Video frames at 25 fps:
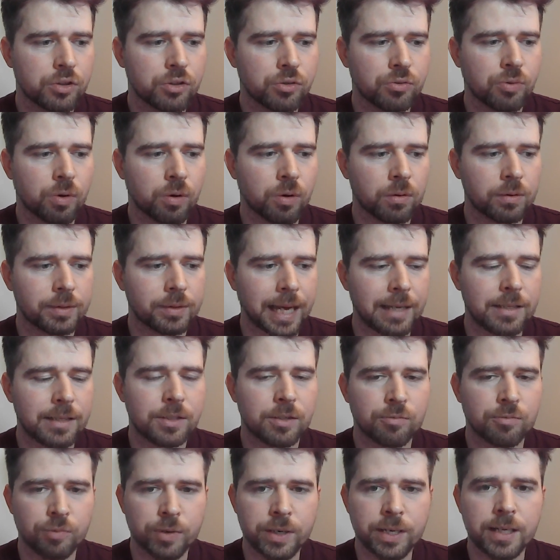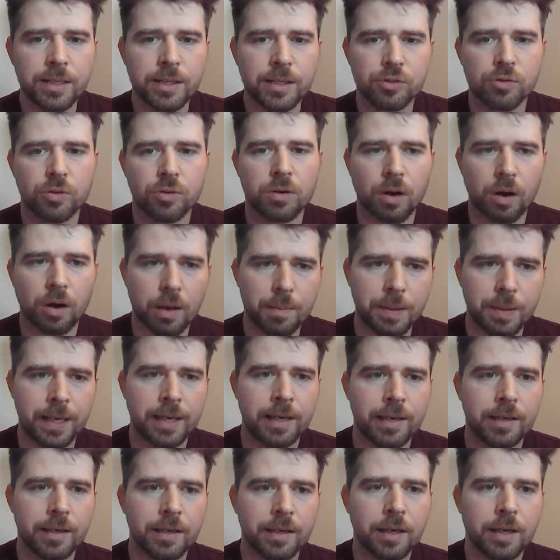strong
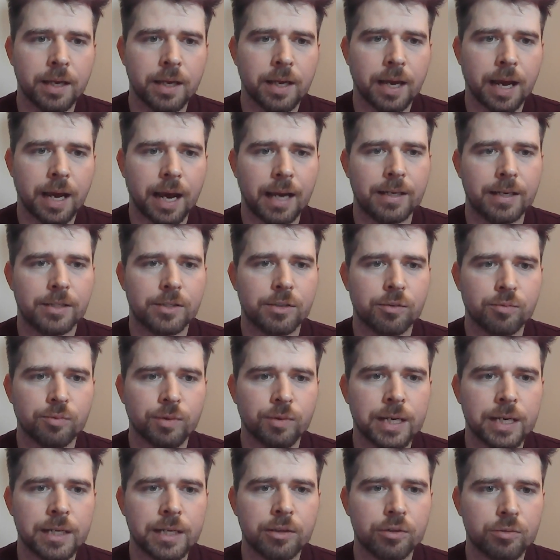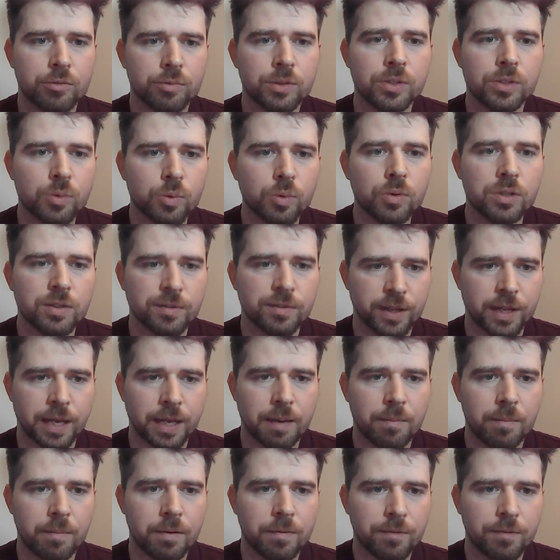IP, and it's a really good resource for
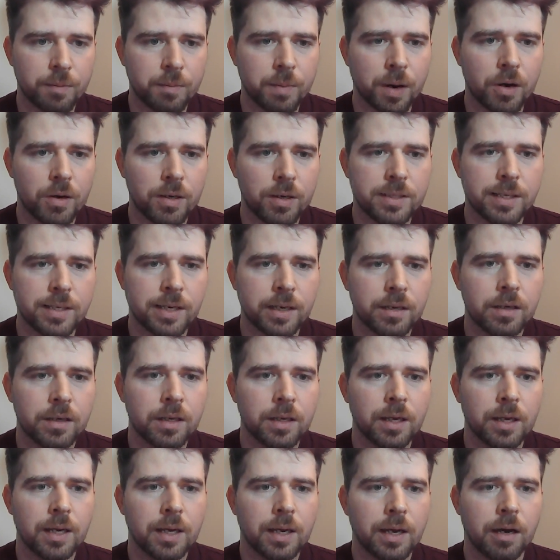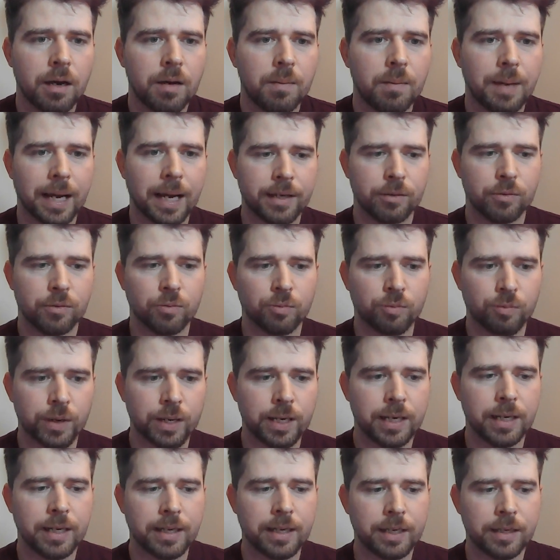them for marketing, and it will
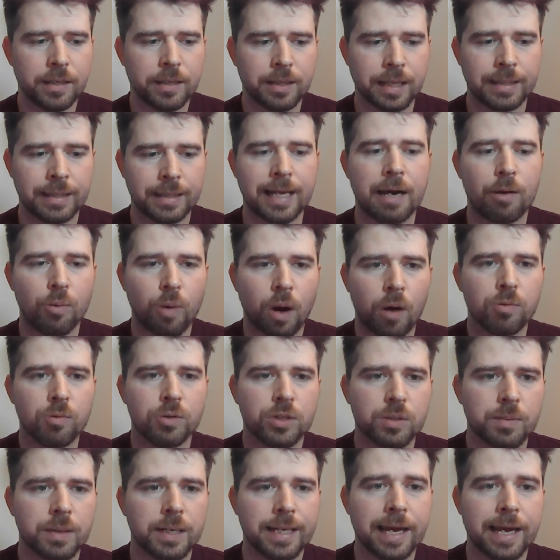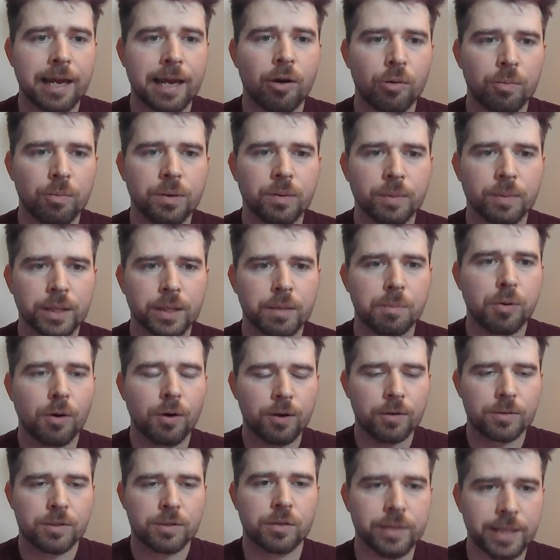really, and that will ultimately help that when the
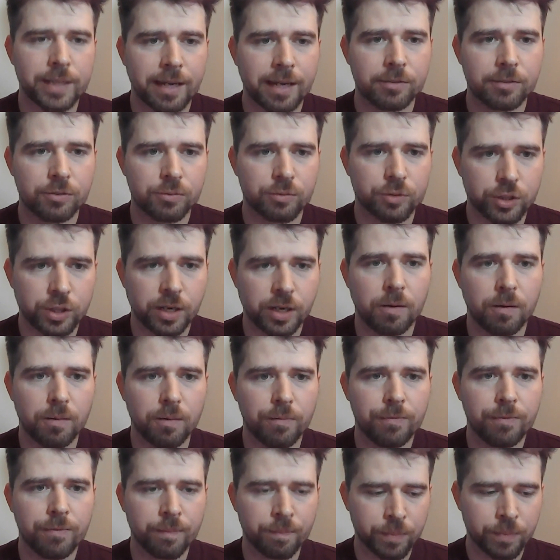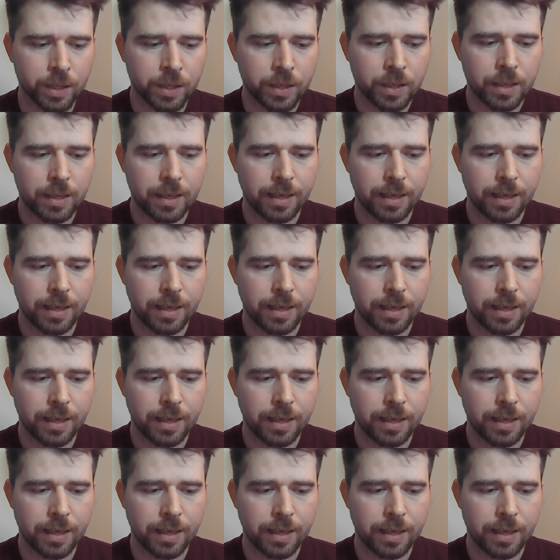product's on the actual shelf